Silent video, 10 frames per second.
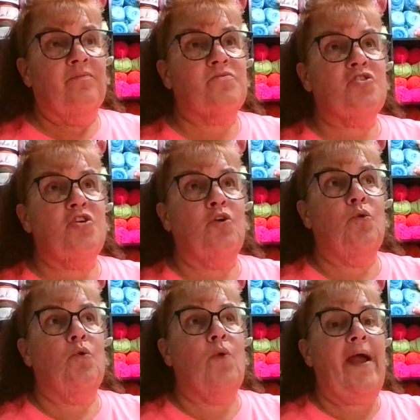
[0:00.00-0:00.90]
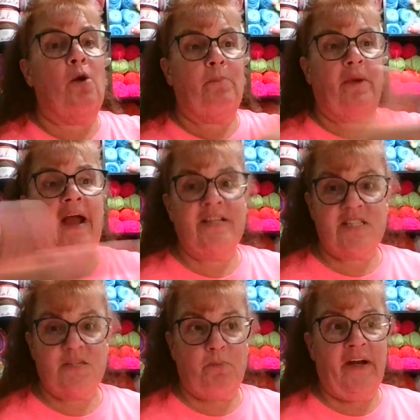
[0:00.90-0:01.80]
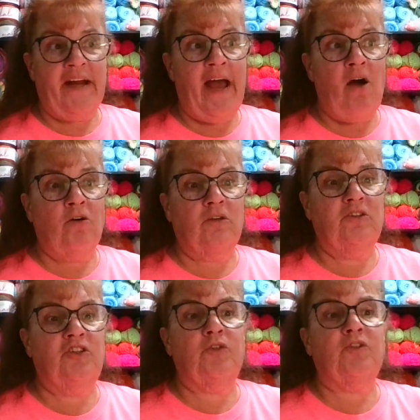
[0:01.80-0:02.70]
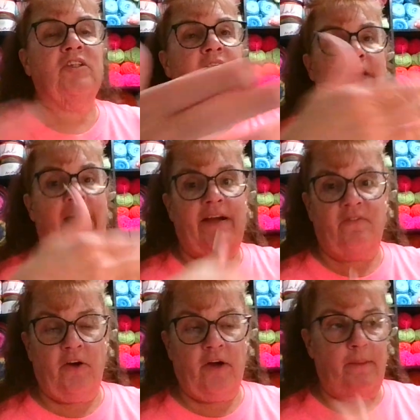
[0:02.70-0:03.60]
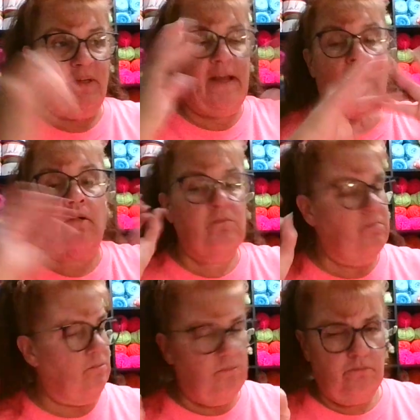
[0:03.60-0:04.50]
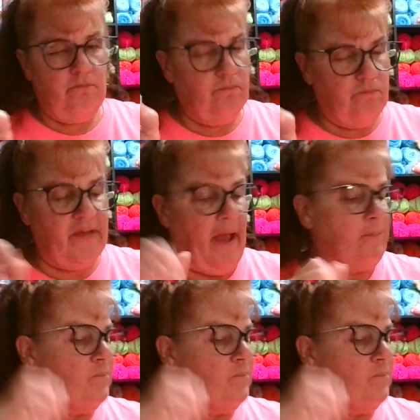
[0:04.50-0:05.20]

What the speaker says: to help kind of spread out due to the lack of her coming down. Yeah.